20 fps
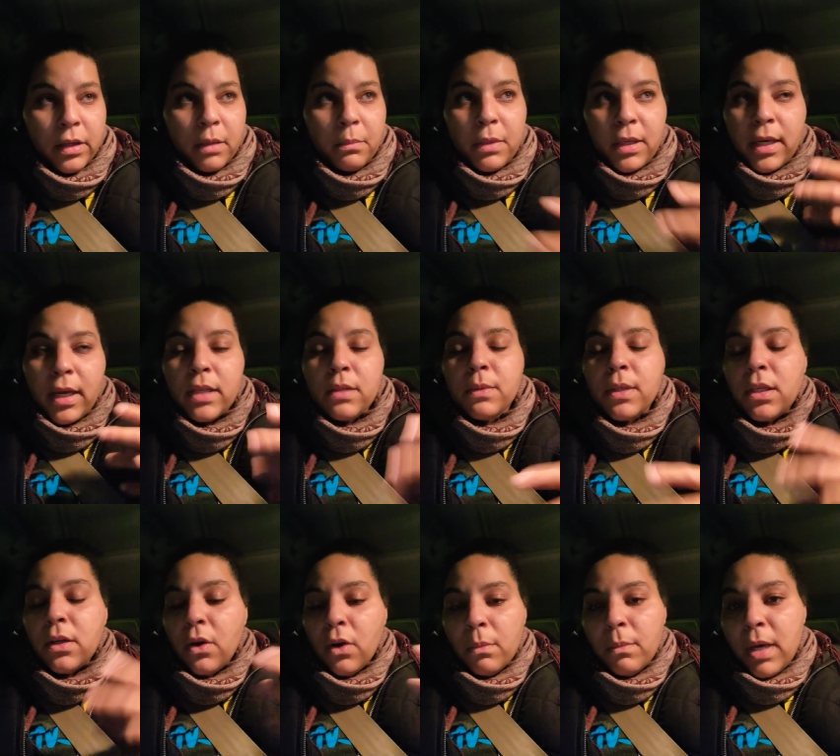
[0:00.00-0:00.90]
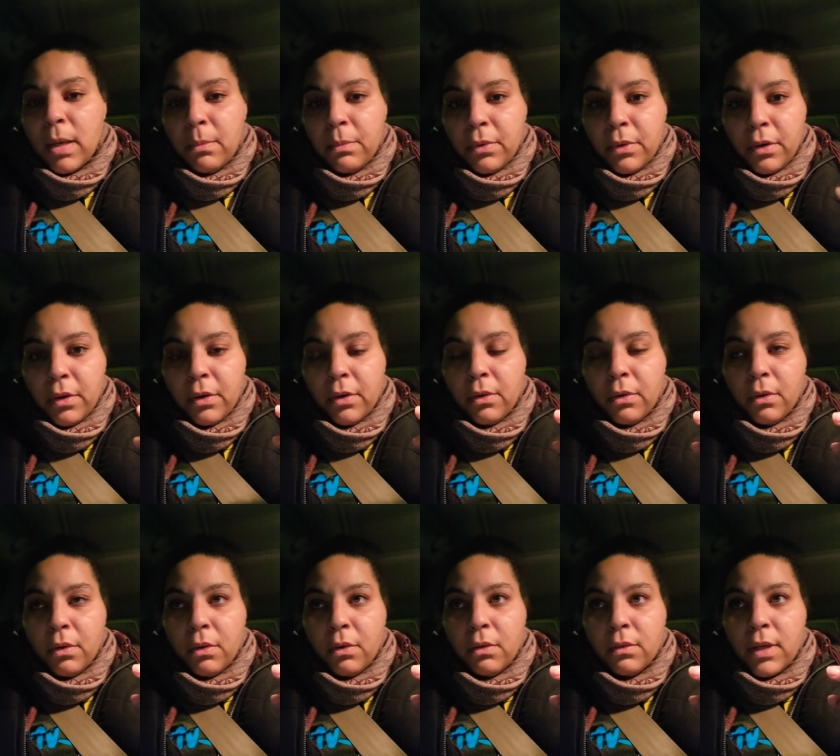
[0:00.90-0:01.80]
because we don't remember
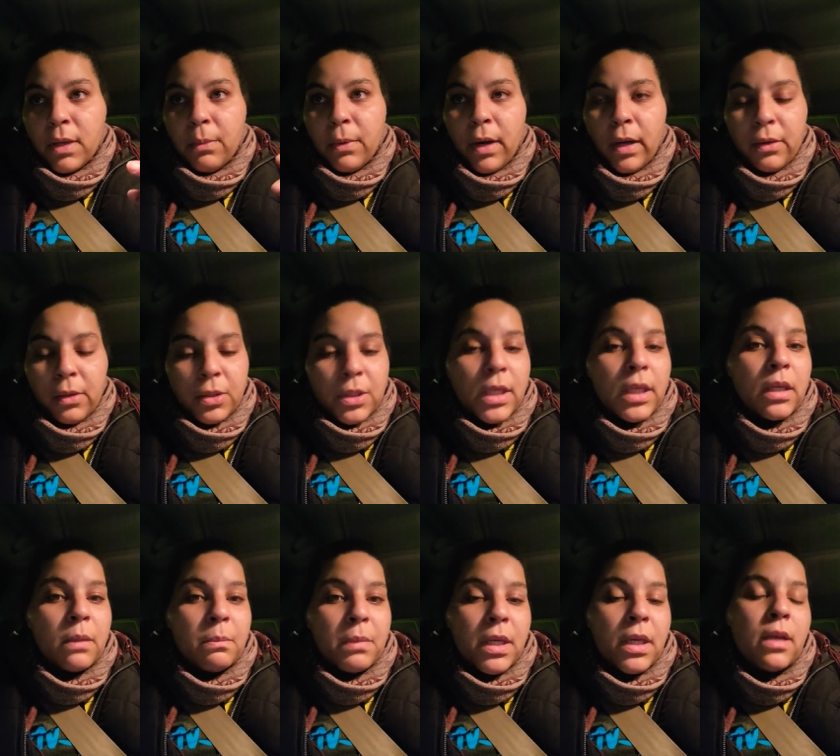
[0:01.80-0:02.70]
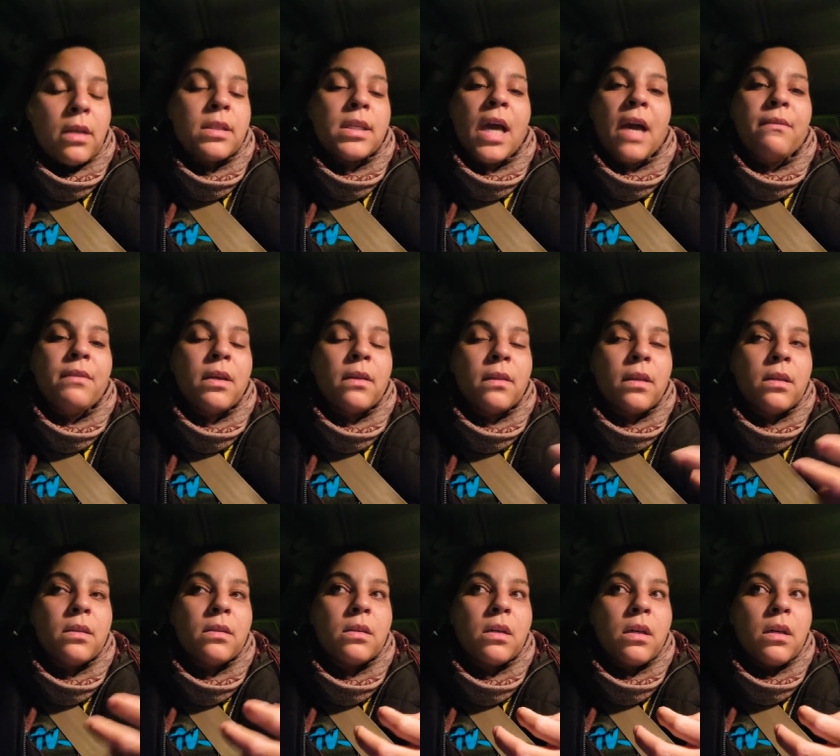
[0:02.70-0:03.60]
that we're energetic beings having
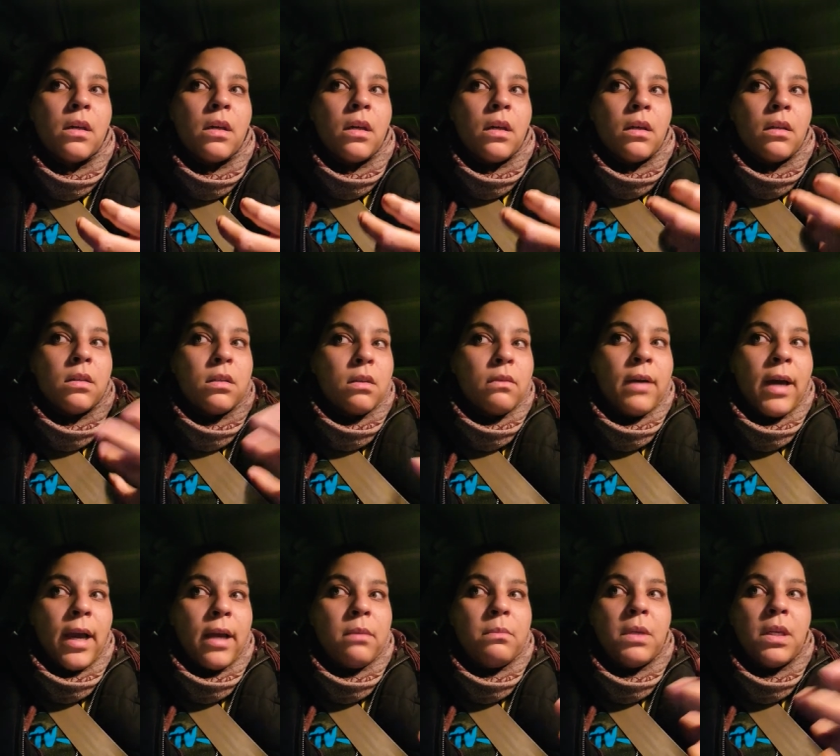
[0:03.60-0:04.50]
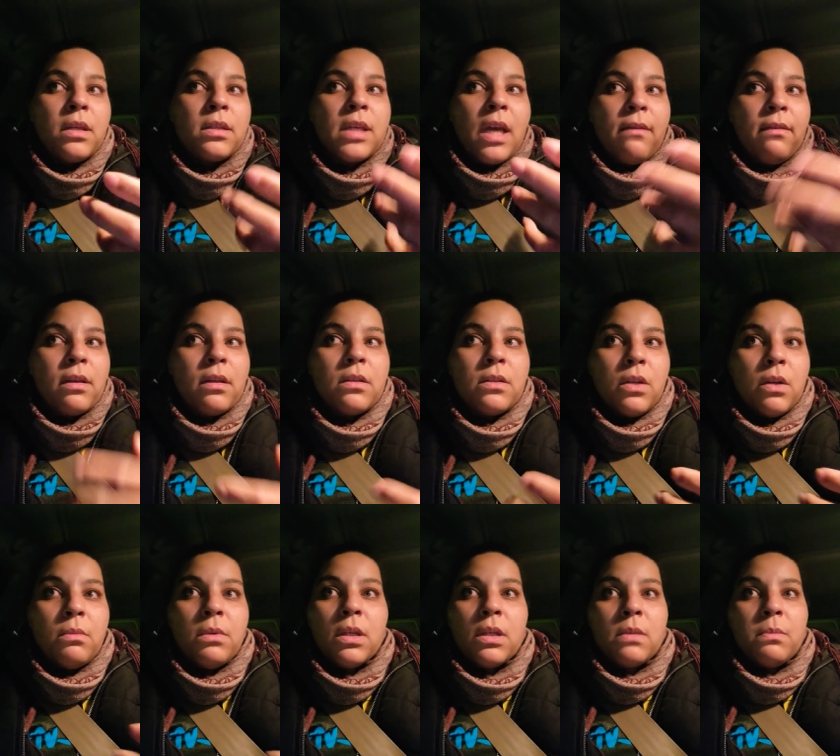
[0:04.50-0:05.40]
this divine beings having this
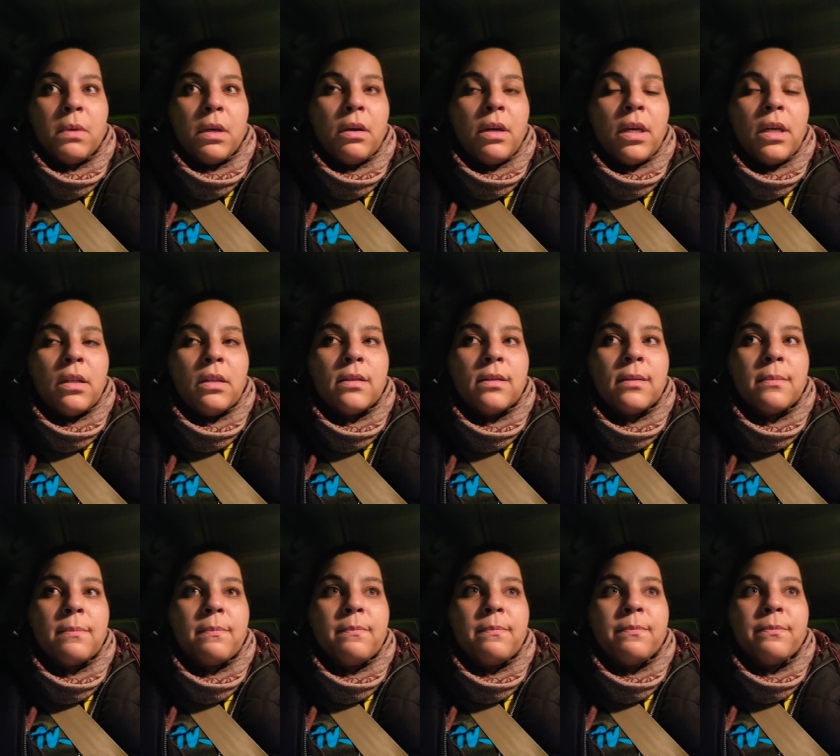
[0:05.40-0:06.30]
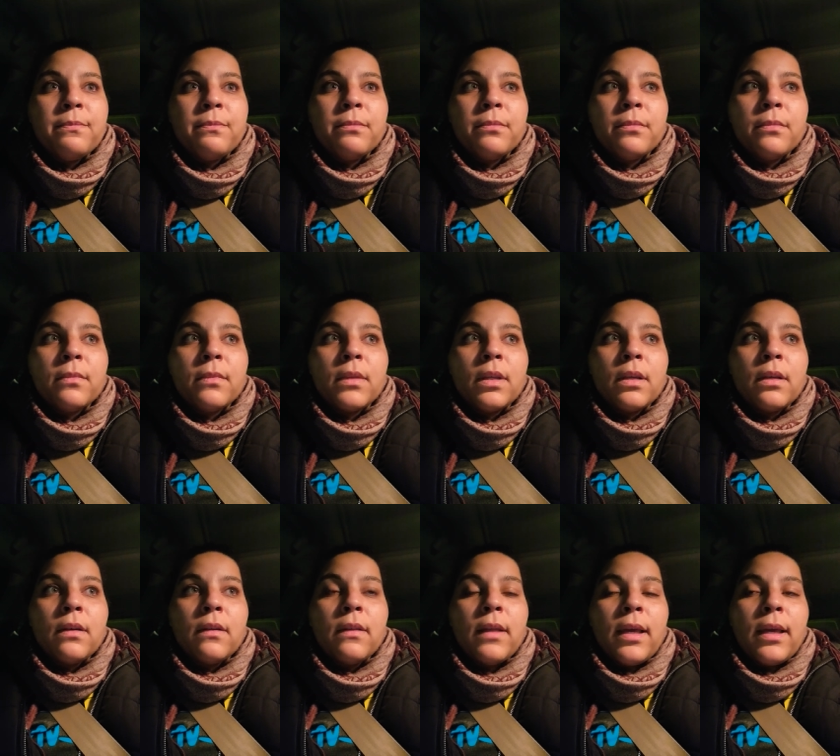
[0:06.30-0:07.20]
human experience.
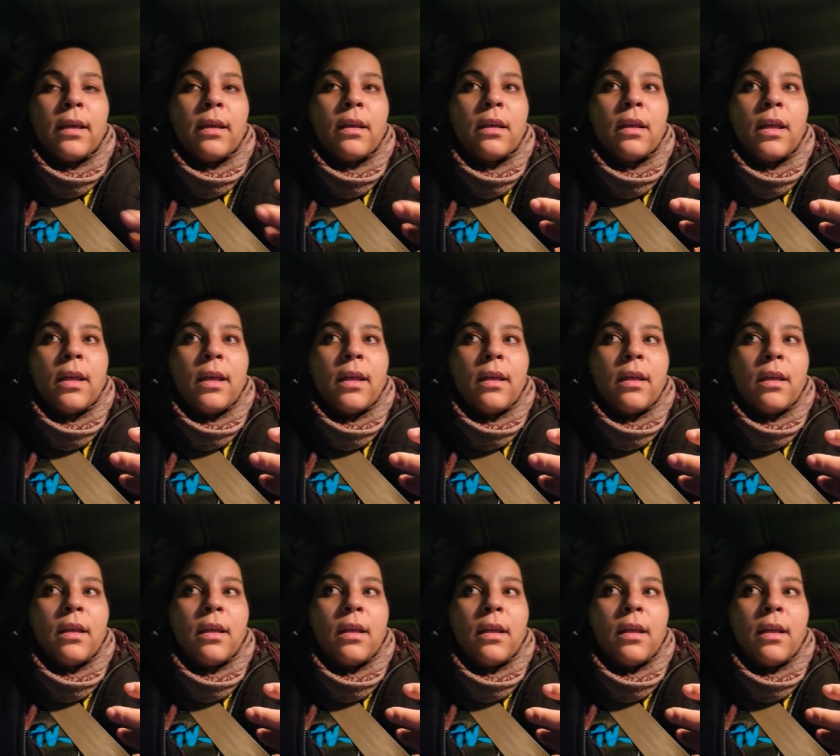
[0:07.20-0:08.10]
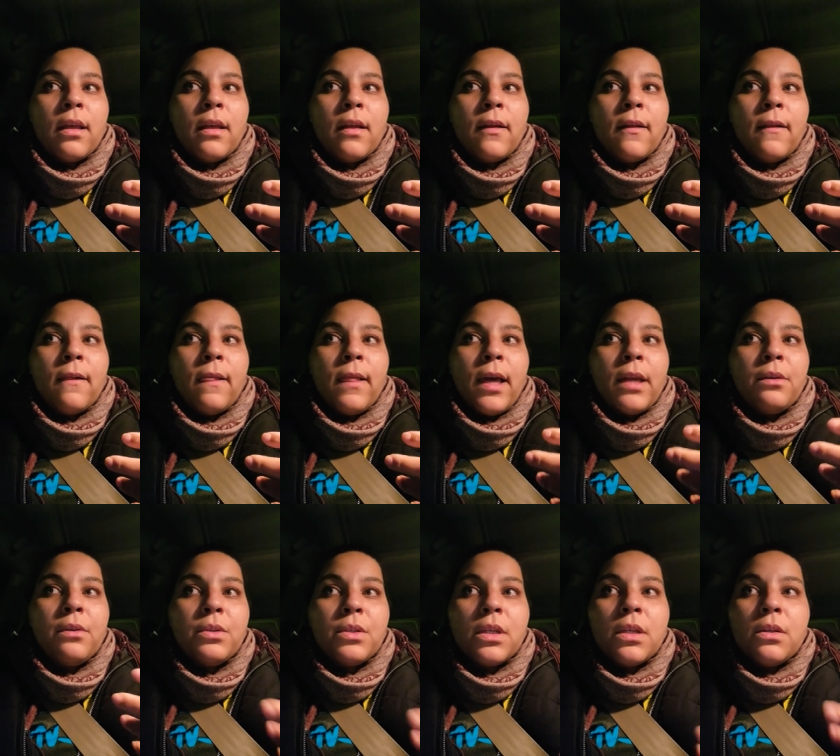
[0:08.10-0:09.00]
Like,
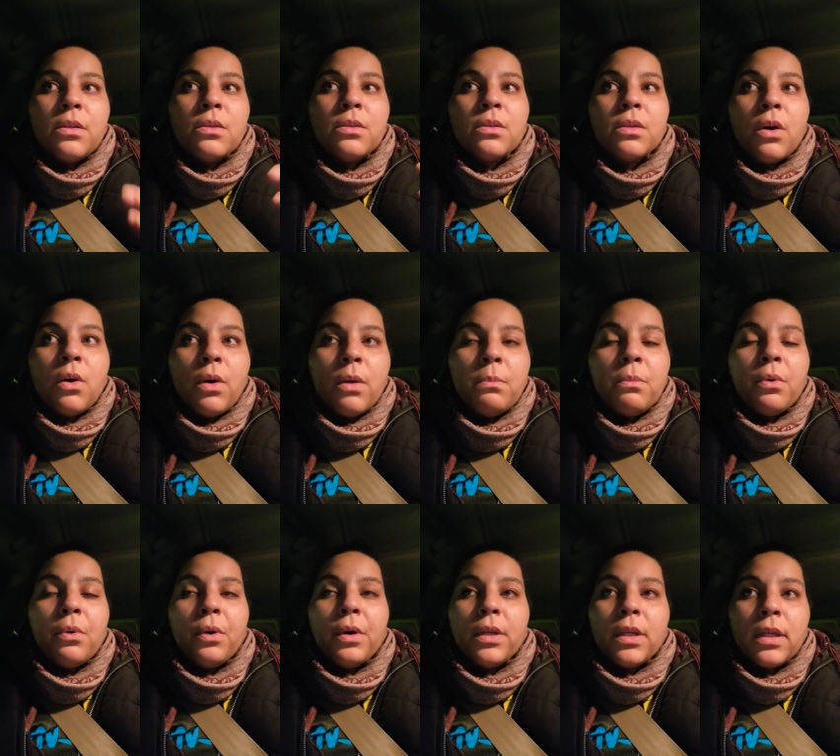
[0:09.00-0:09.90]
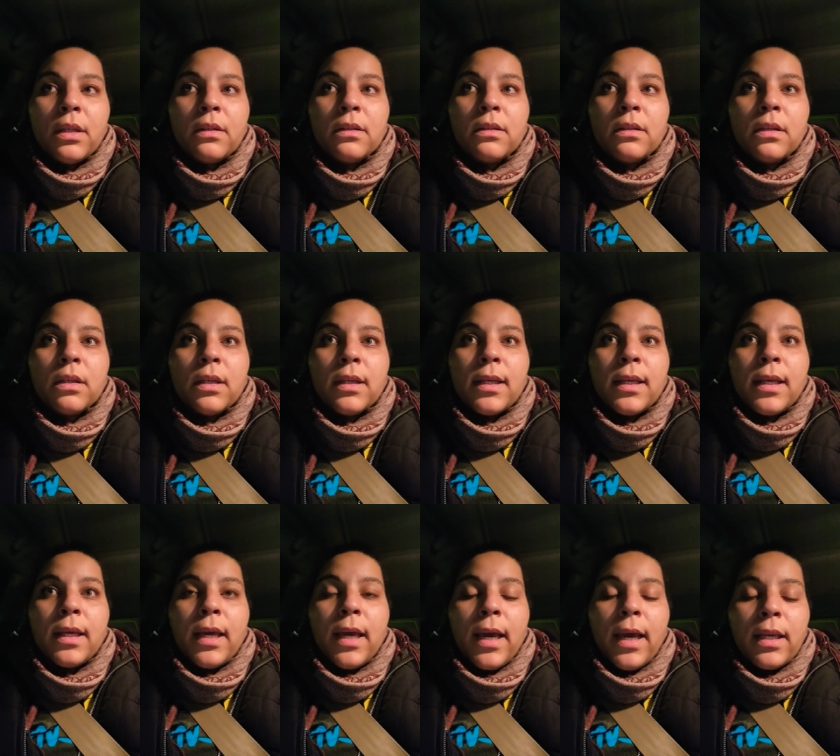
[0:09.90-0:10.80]
energy is so important.
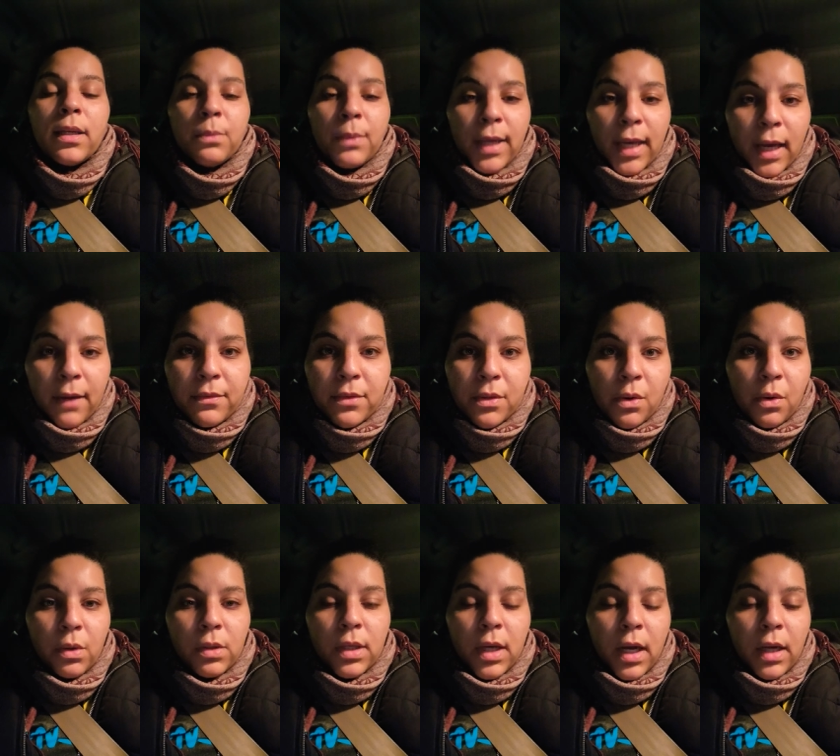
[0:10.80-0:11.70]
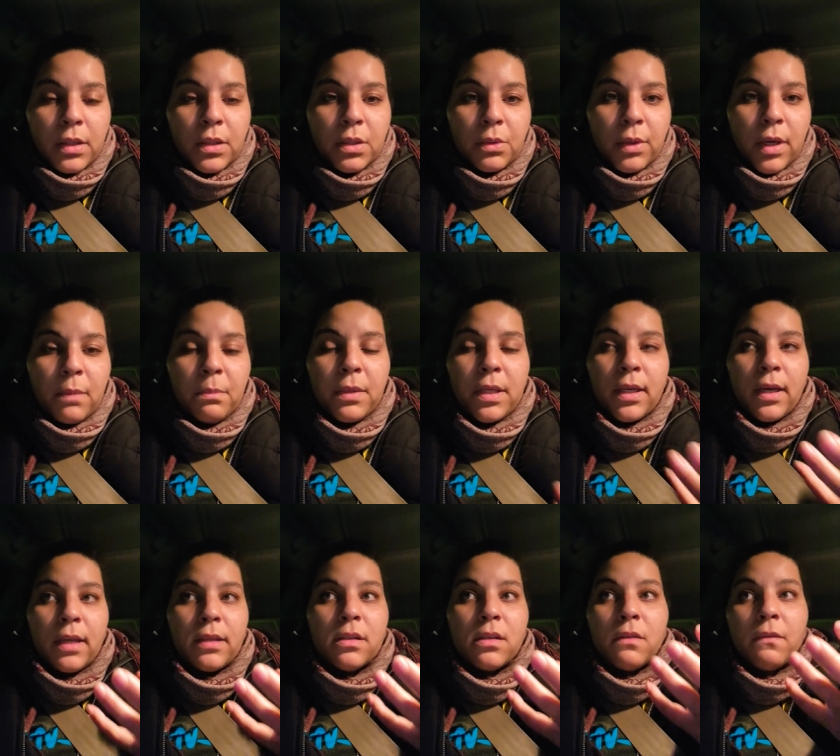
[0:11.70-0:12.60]
And we have to hold on to it
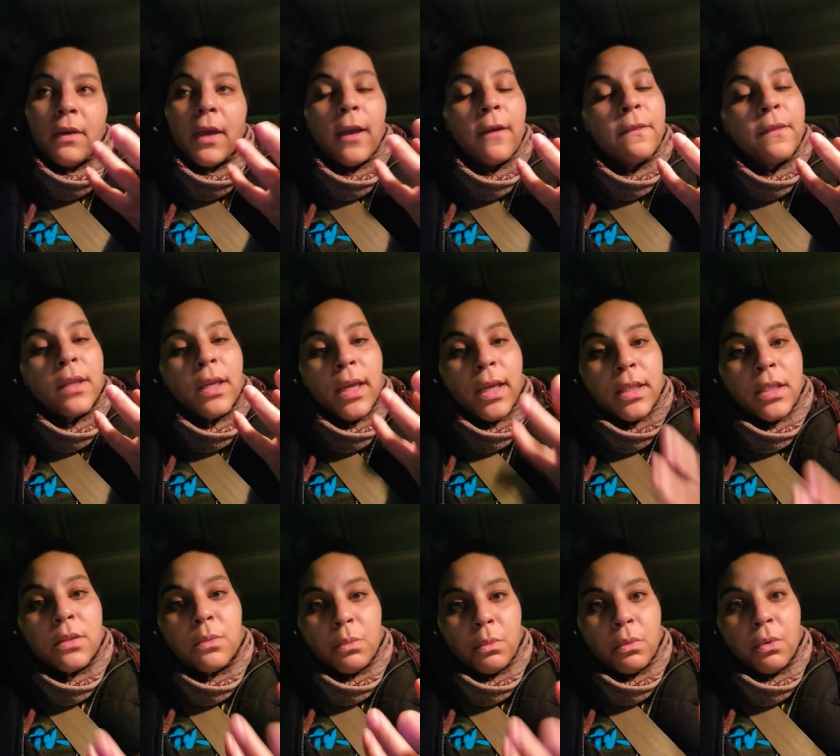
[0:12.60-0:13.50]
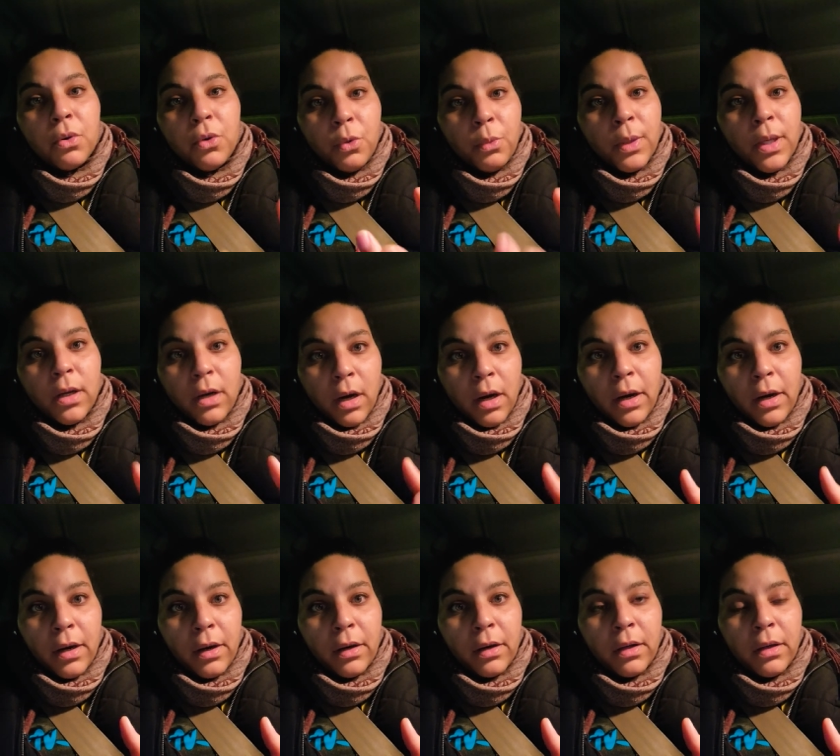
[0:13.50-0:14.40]
because of the fact that it's who we
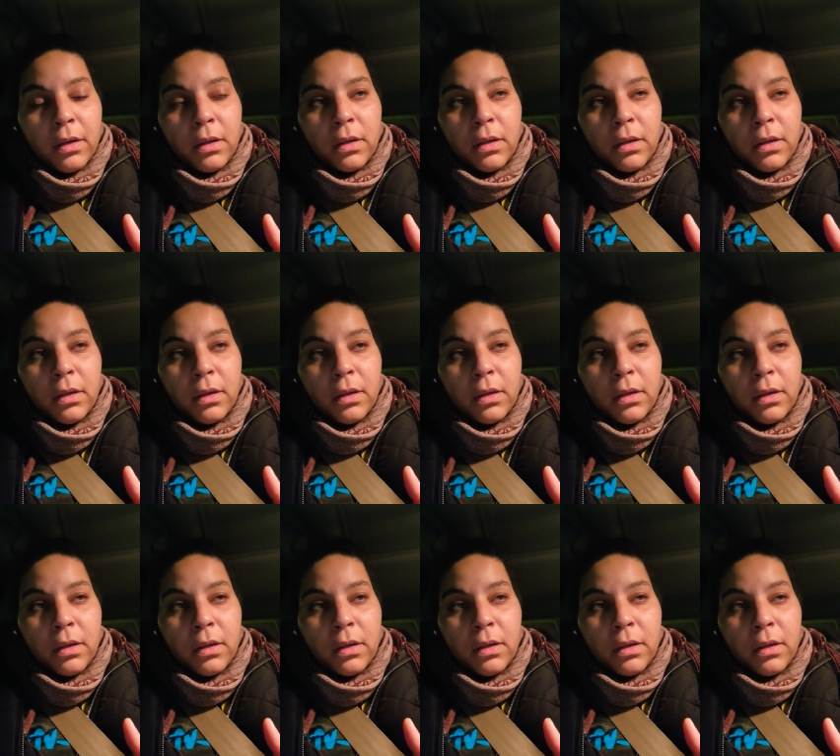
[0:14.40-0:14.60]
are.